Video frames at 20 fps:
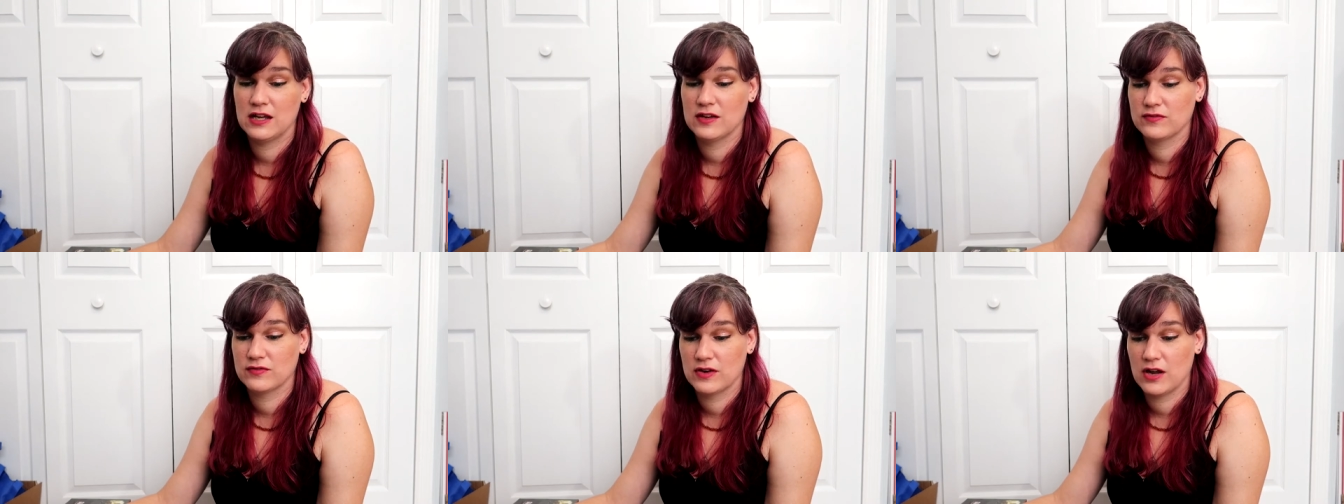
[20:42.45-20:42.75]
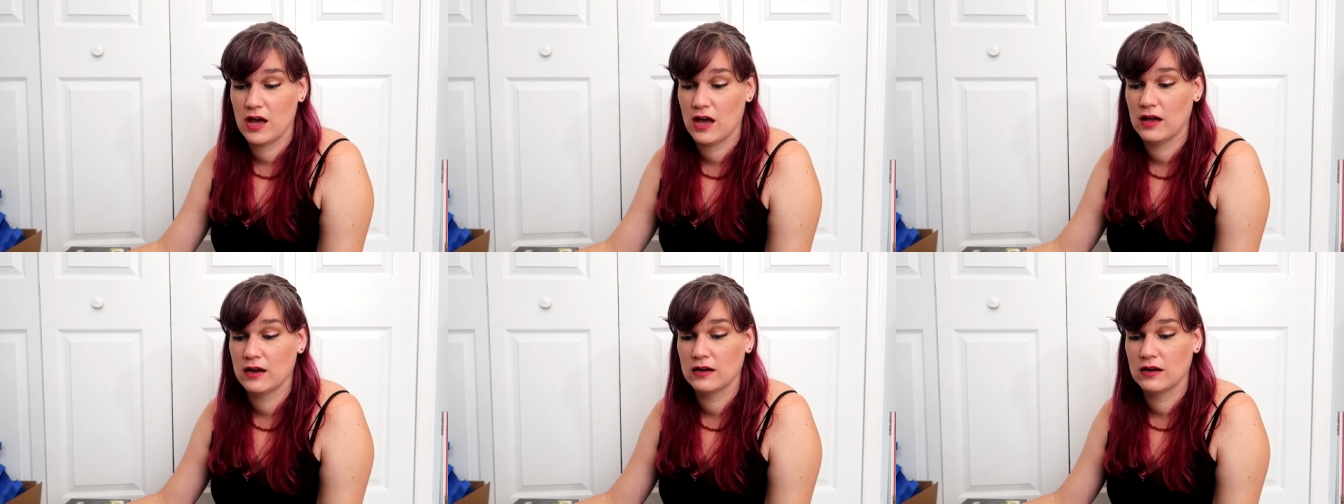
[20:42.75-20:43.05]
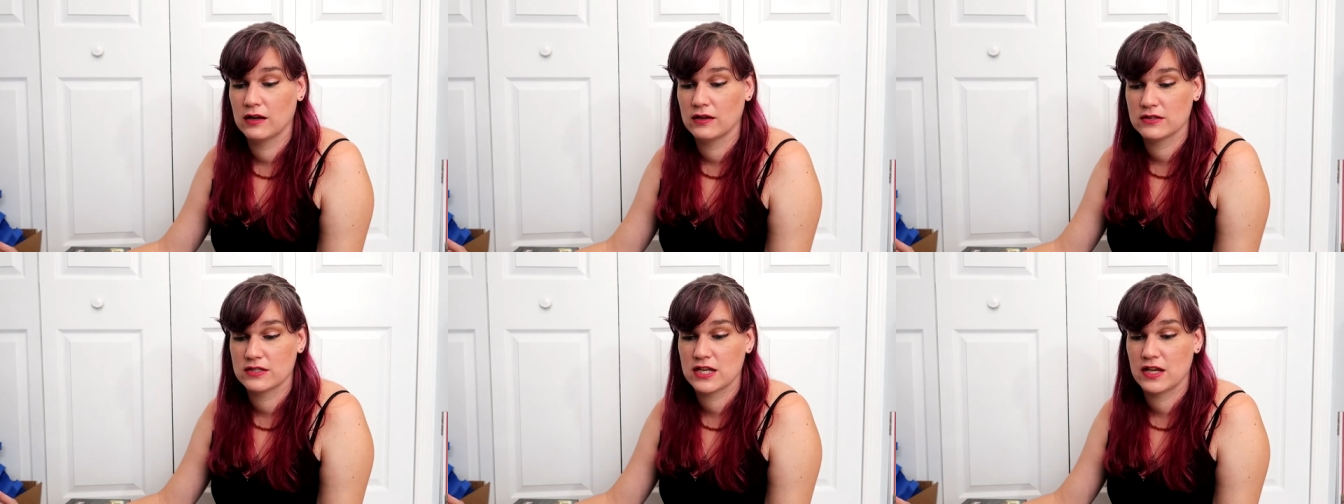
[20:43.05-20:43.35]
If not,
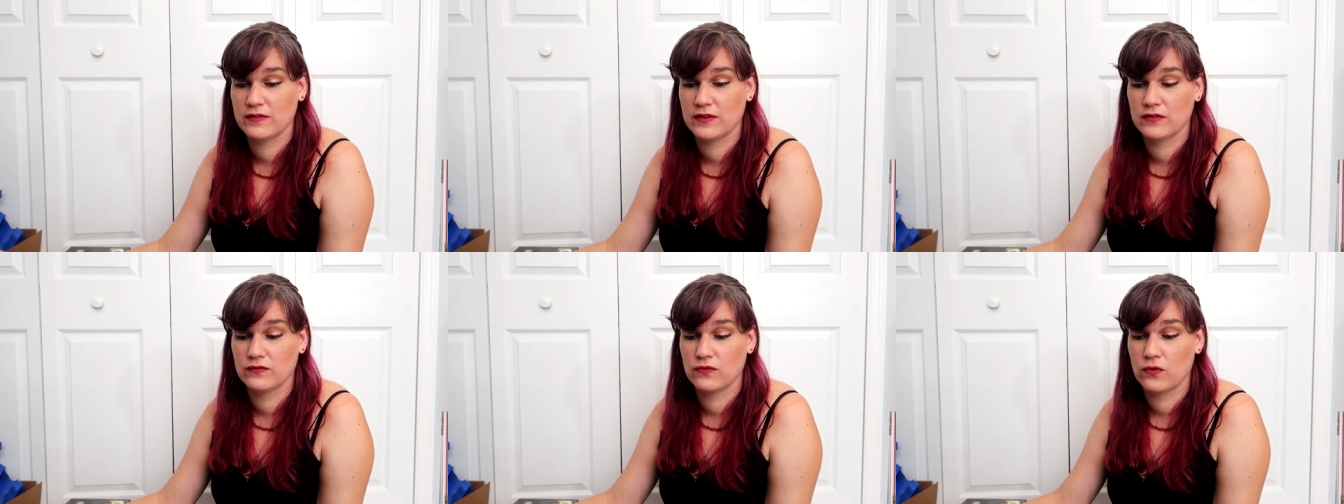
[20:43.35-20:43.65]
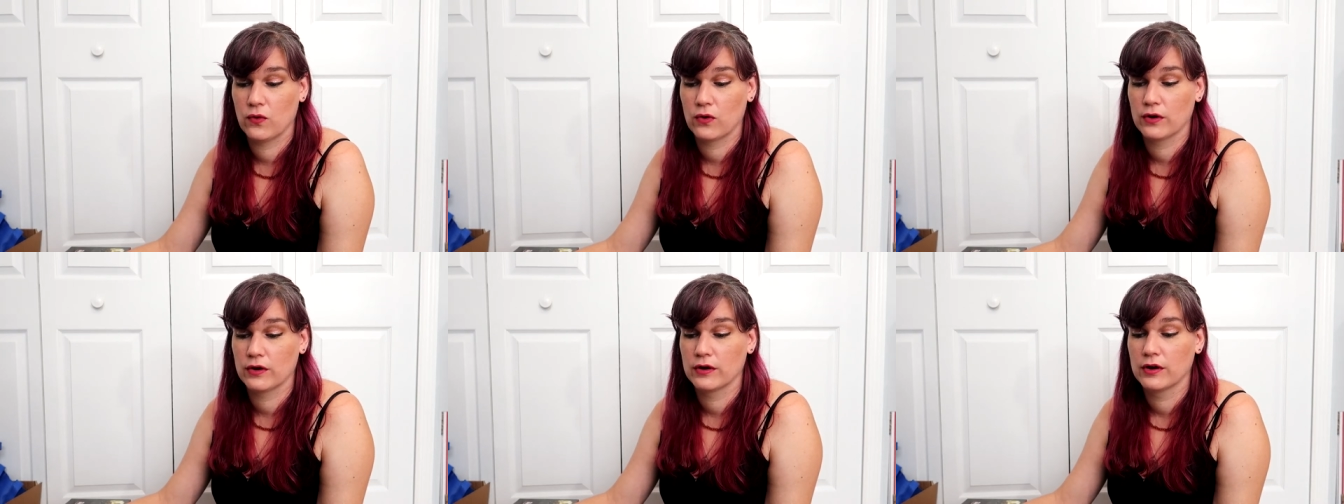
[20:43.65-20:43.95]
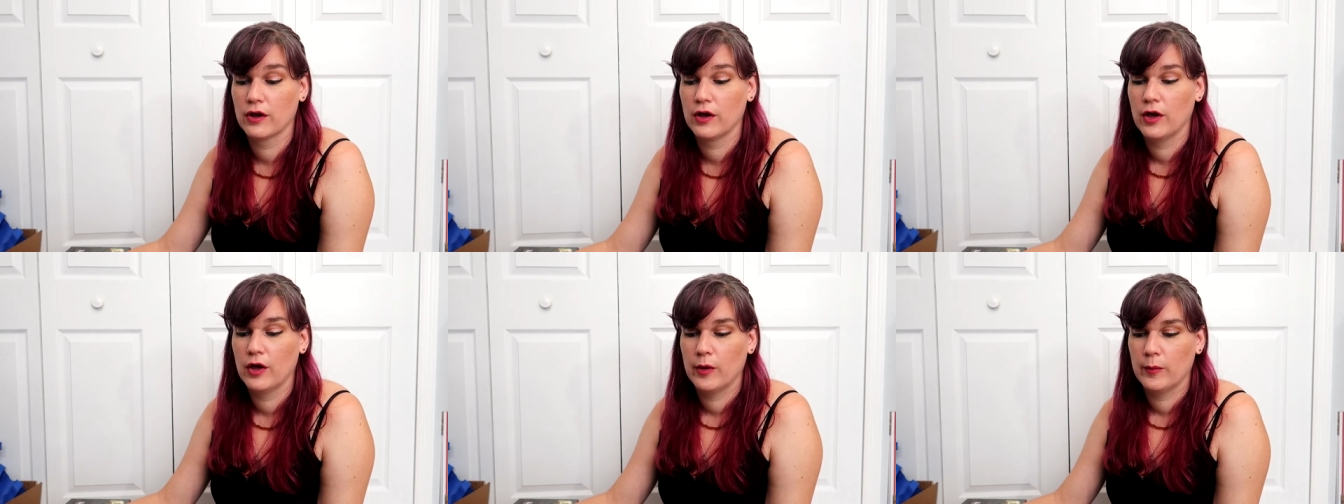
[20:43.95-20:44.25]
I'll save it for
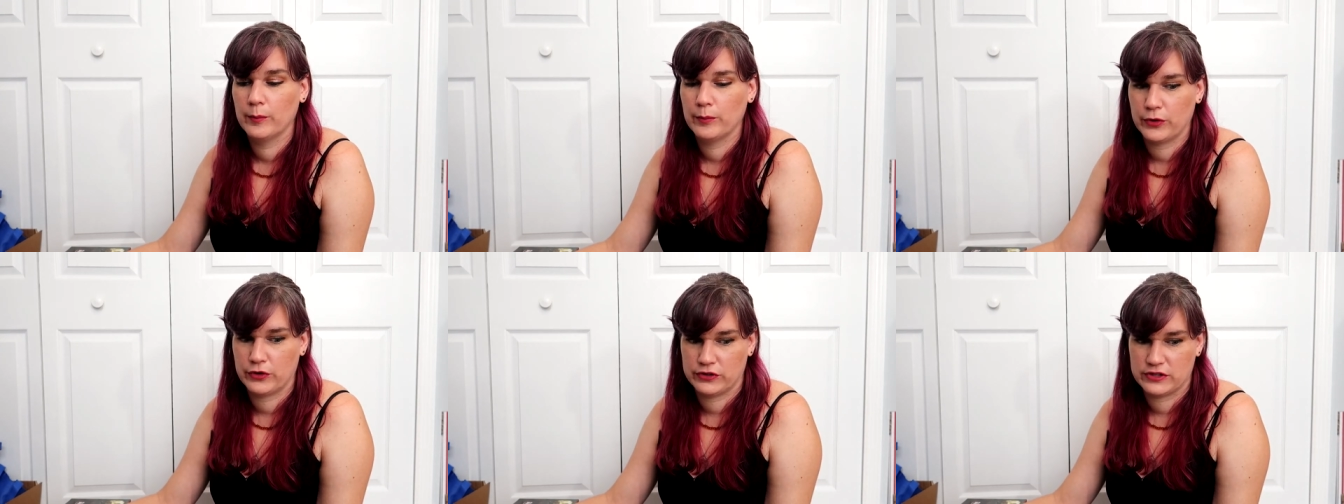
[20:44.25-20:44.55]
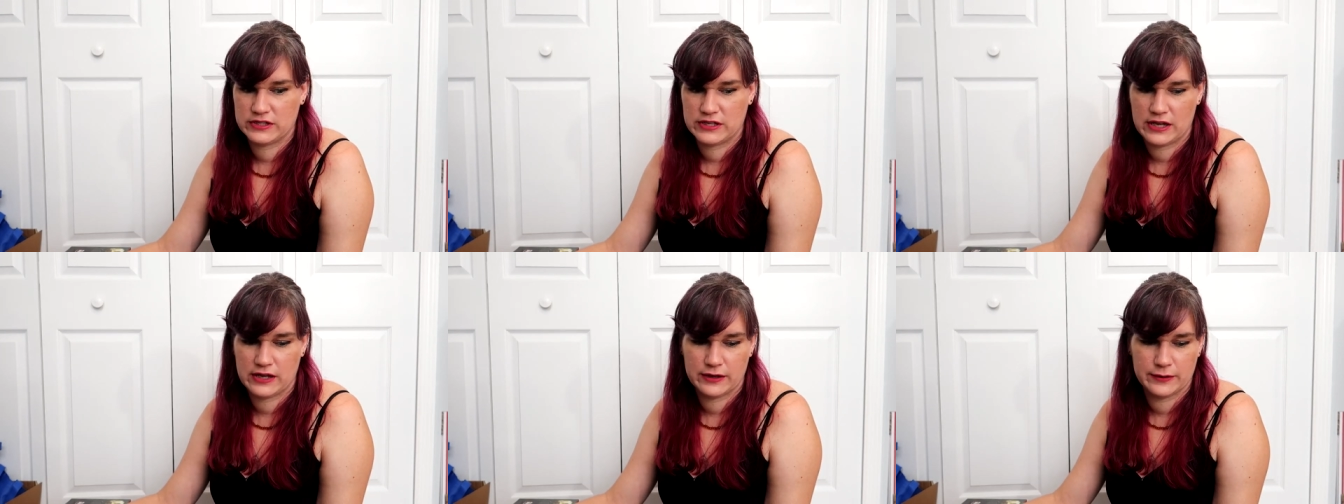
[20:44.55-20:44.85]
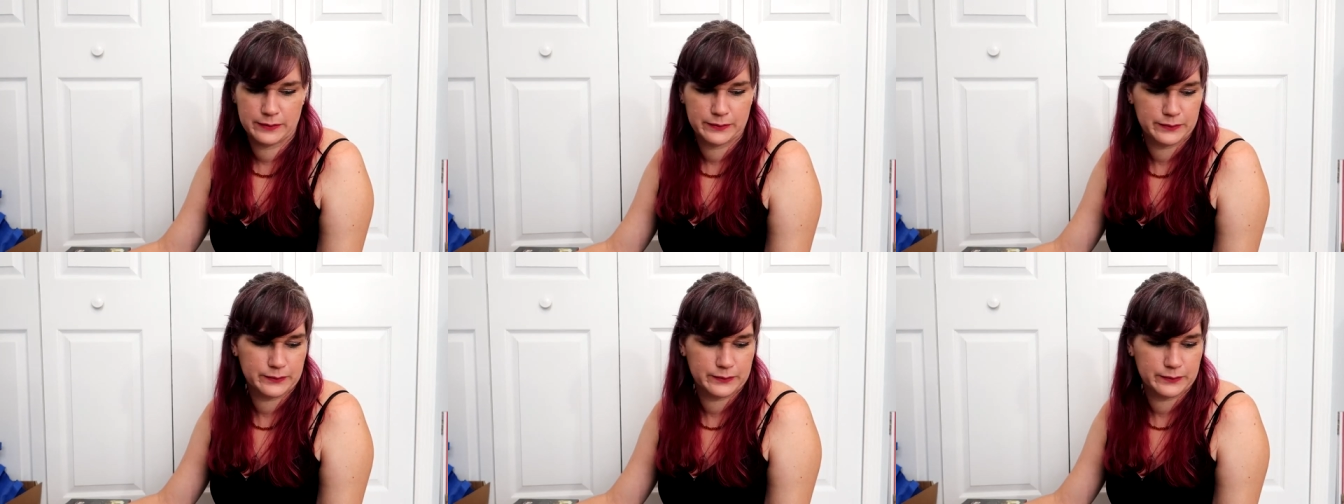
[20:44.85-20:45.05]
birthday,